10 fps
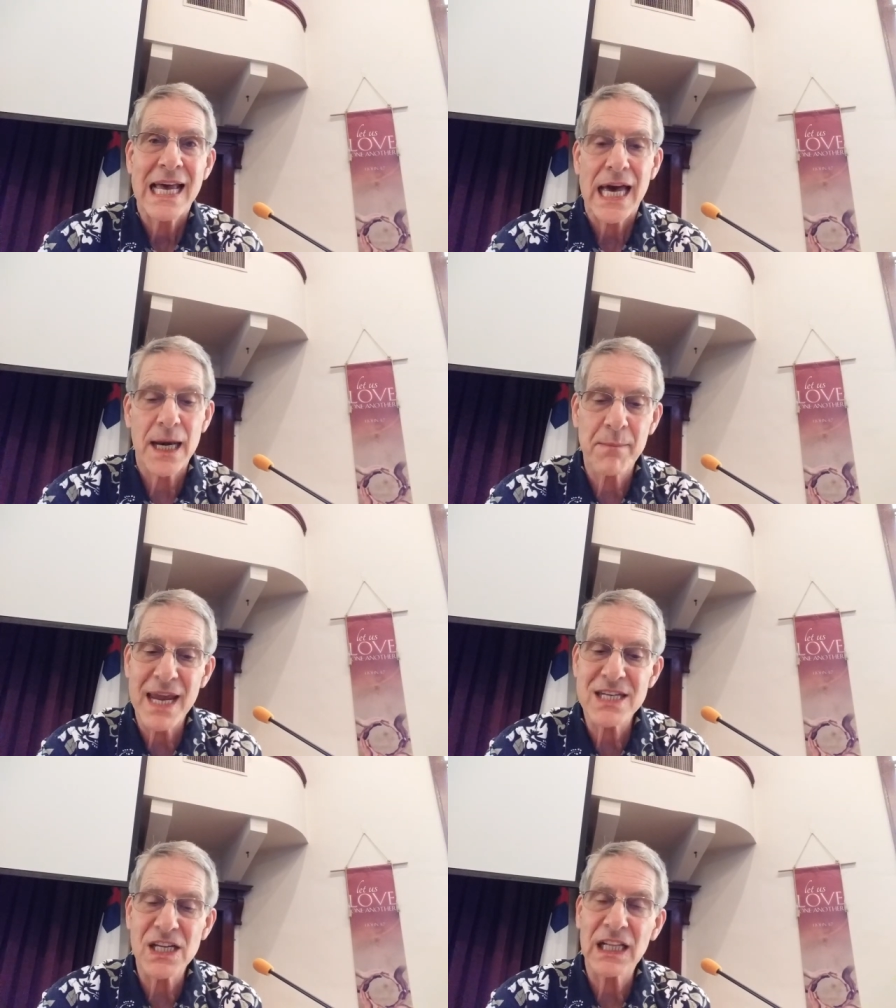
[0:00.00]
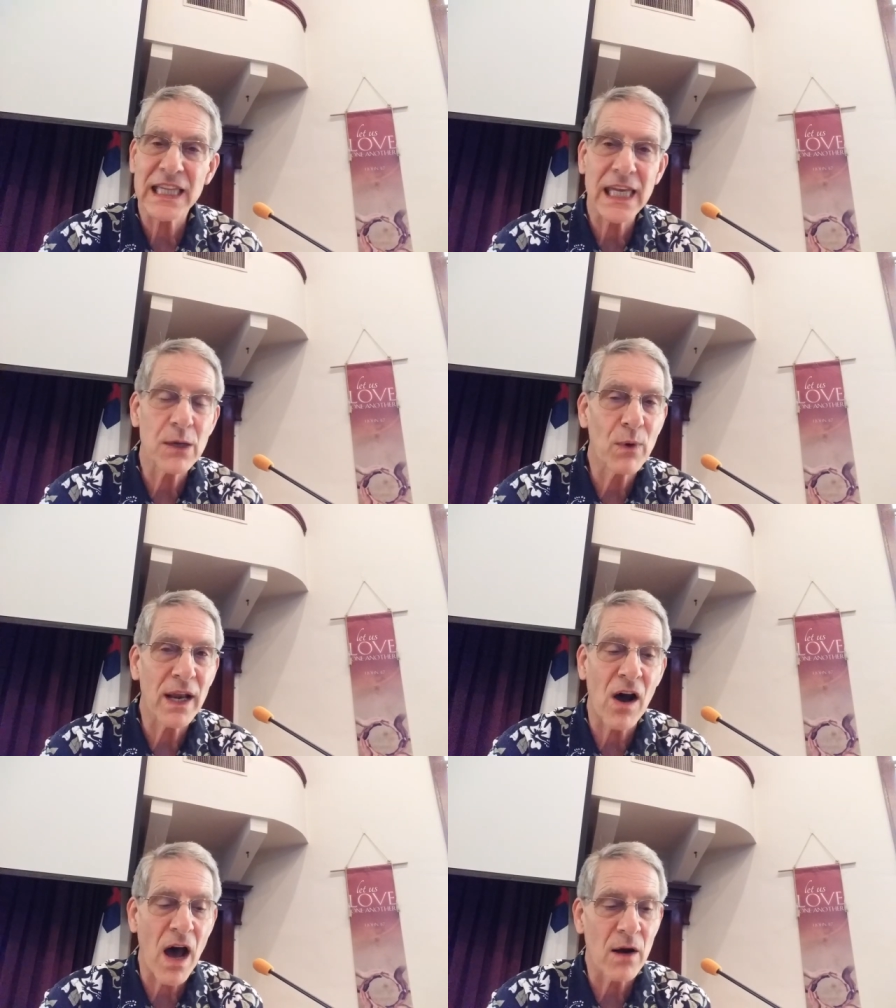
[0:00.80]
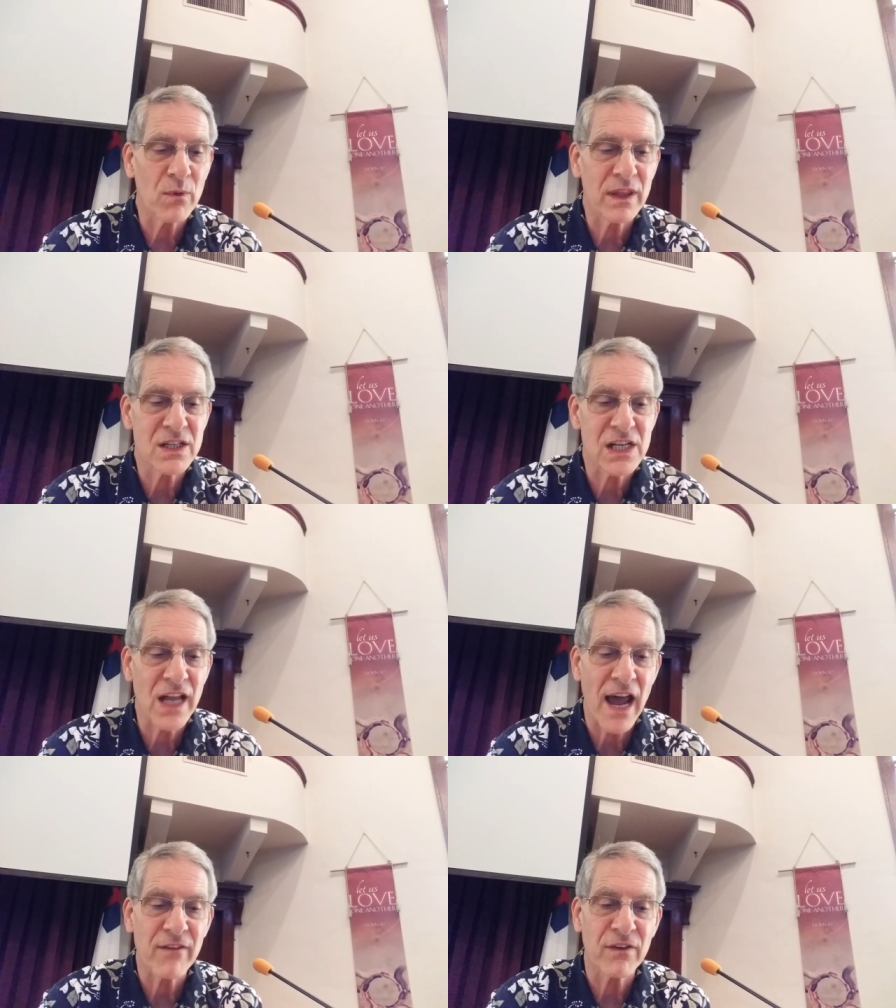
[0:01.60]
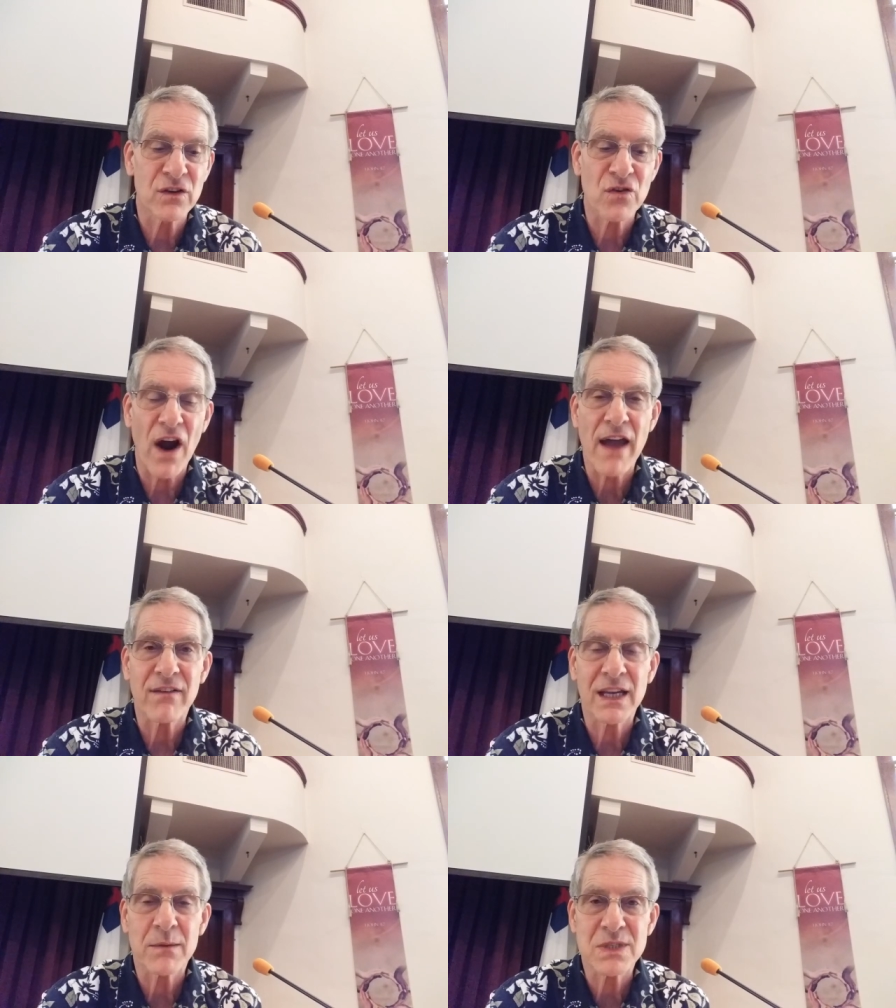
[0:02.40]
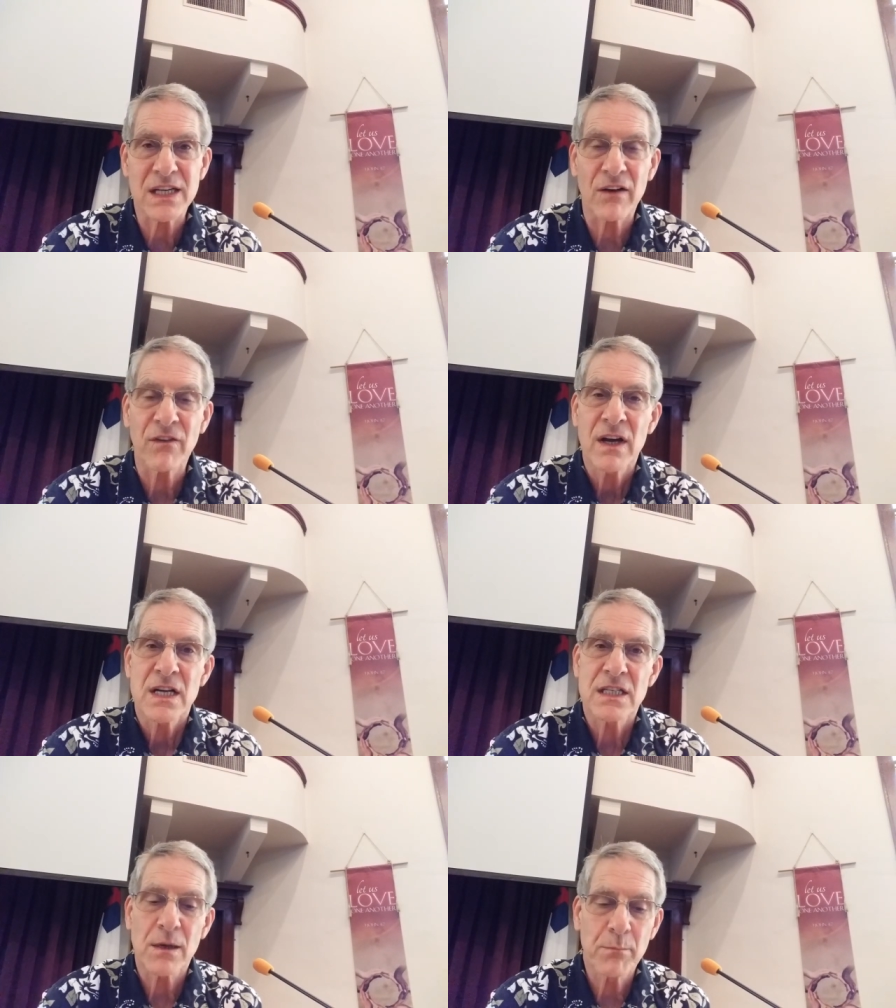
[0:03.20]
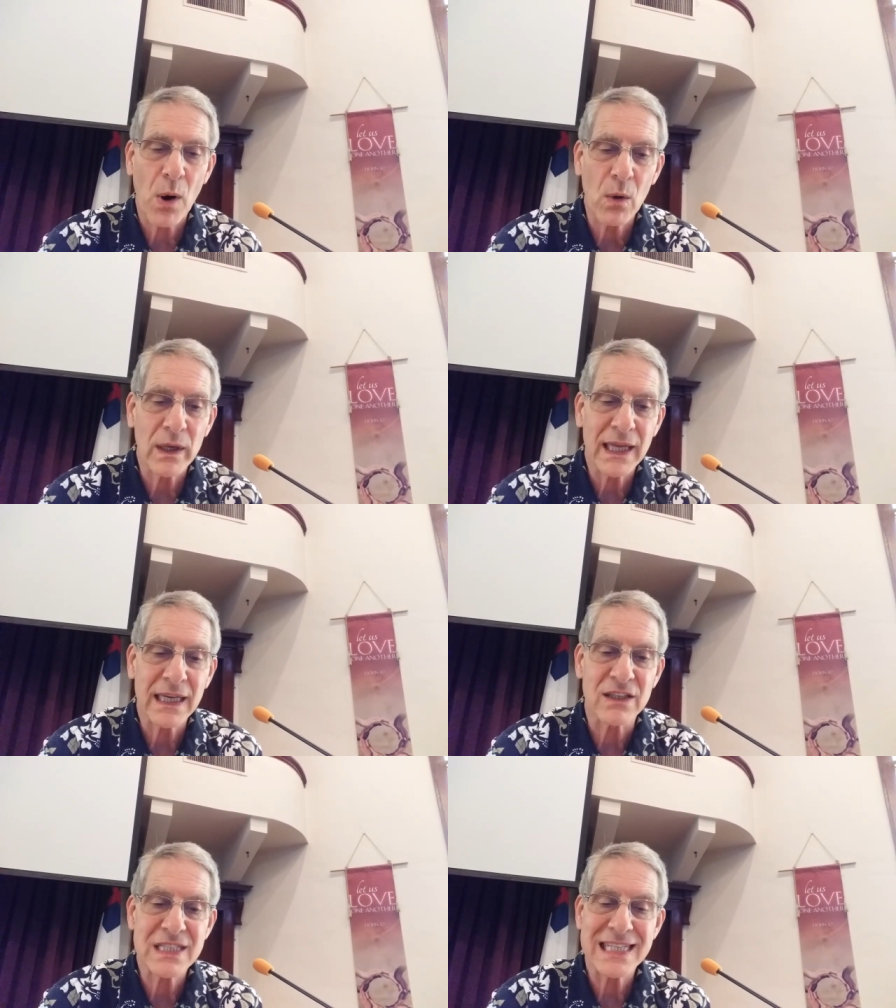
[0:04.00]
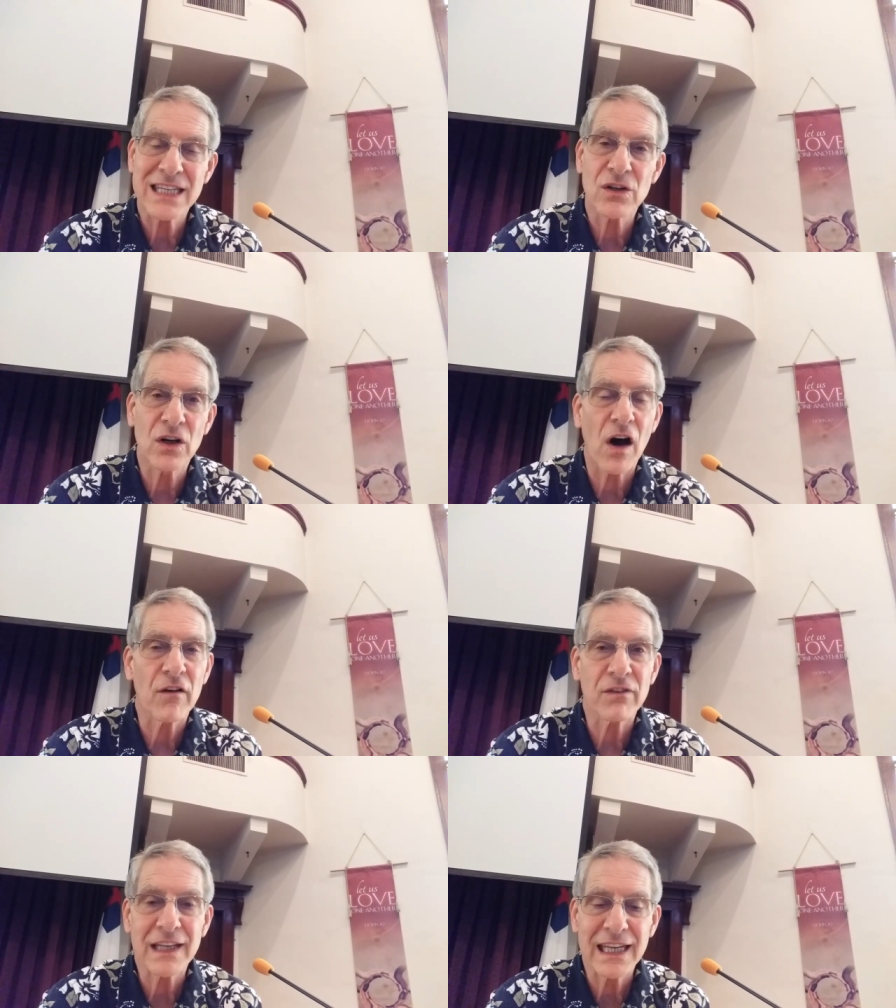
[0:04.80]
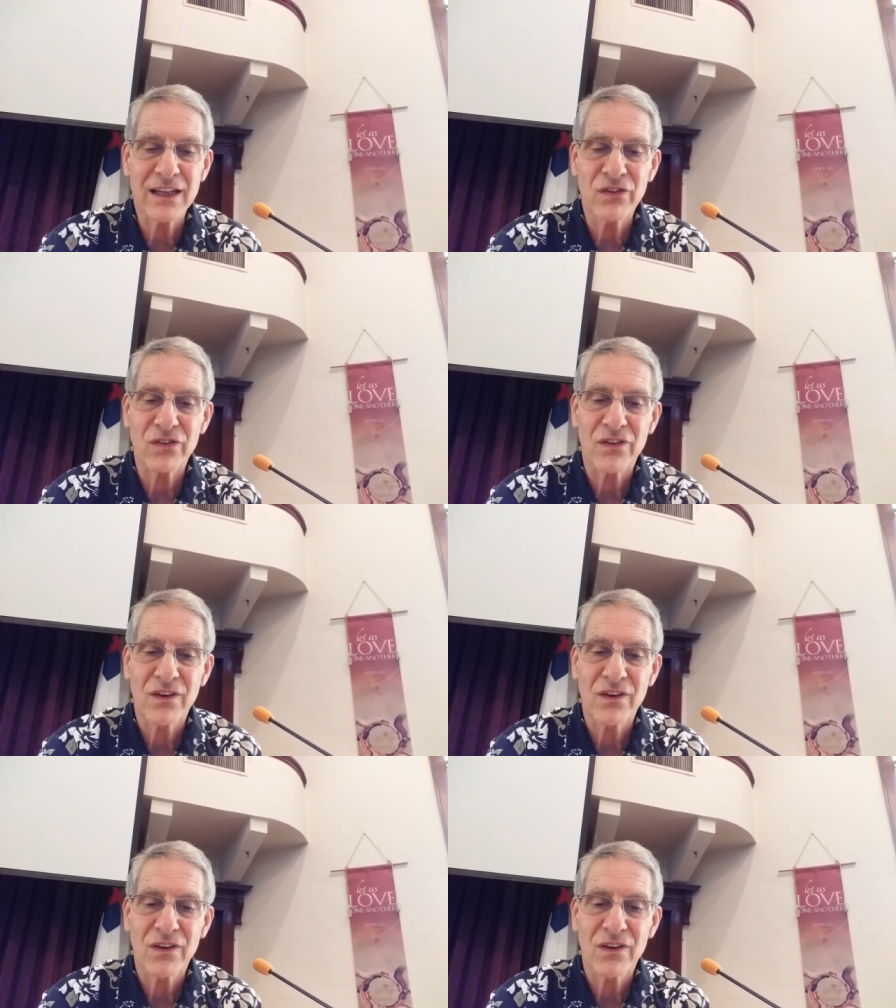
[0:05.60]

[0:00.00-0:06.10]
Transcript: and amazingly, he went on with his life and driving himself to bowling and senior golf leagues.